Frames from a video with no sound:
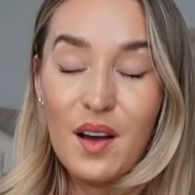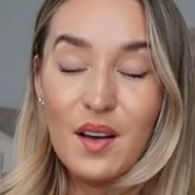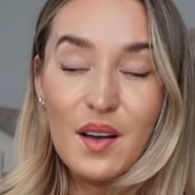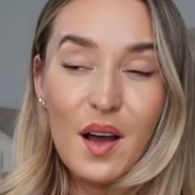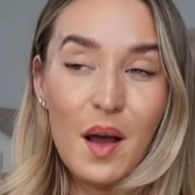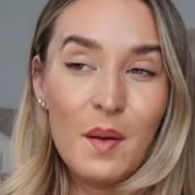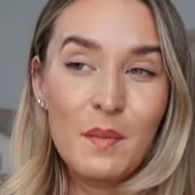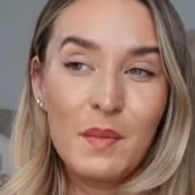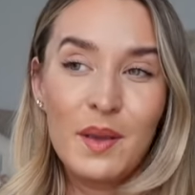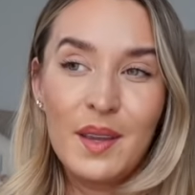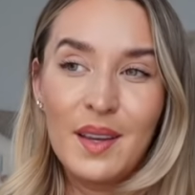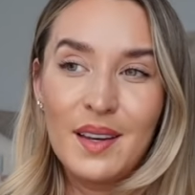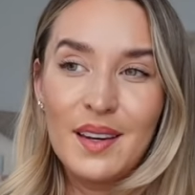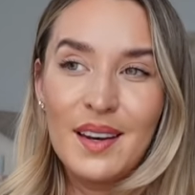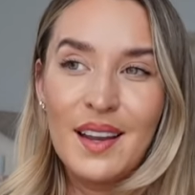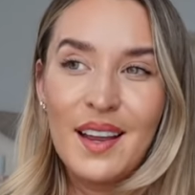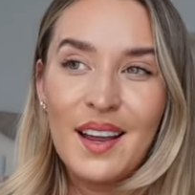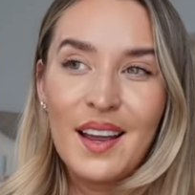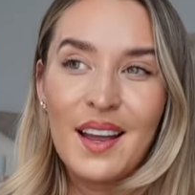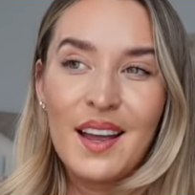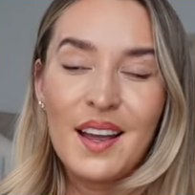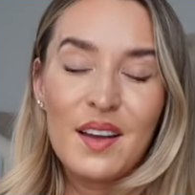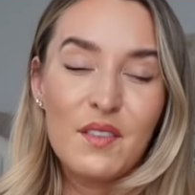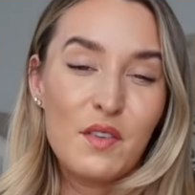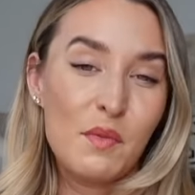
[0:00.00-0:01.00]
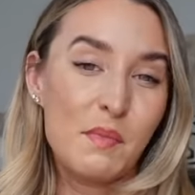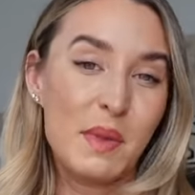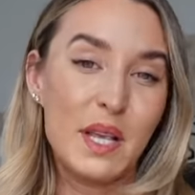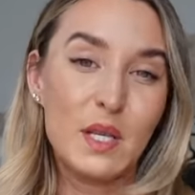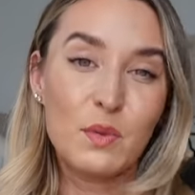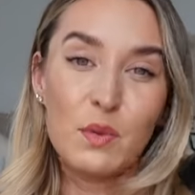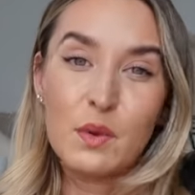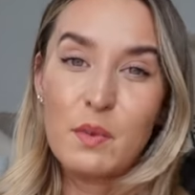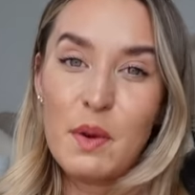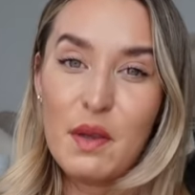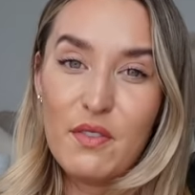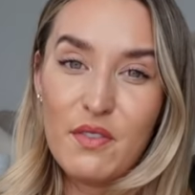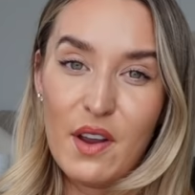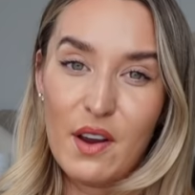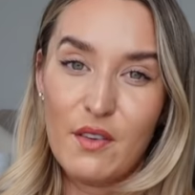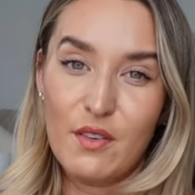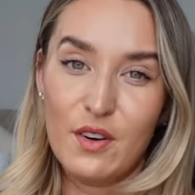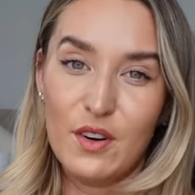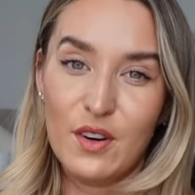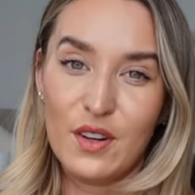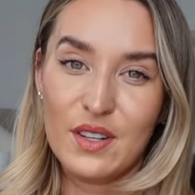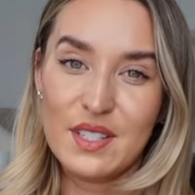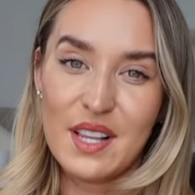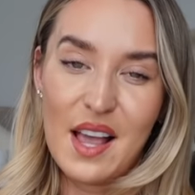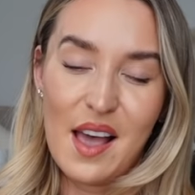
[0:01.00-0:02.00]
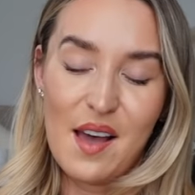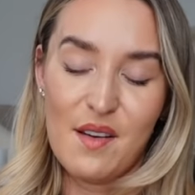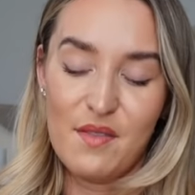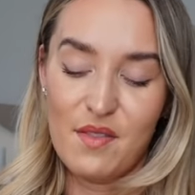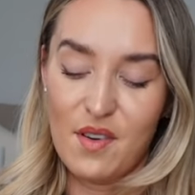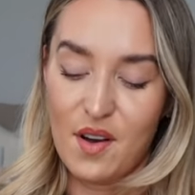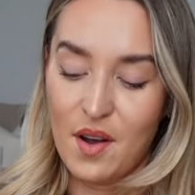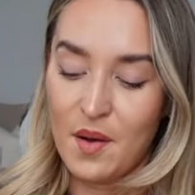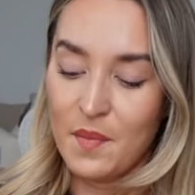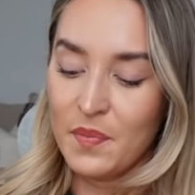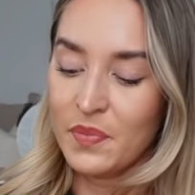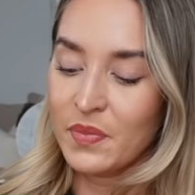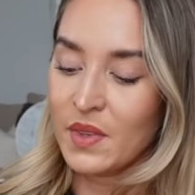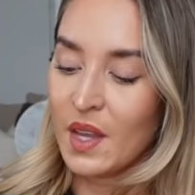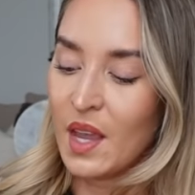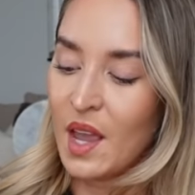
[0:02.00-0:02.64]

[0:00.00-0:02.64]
I mean, for me it's one of my favourite looks ever.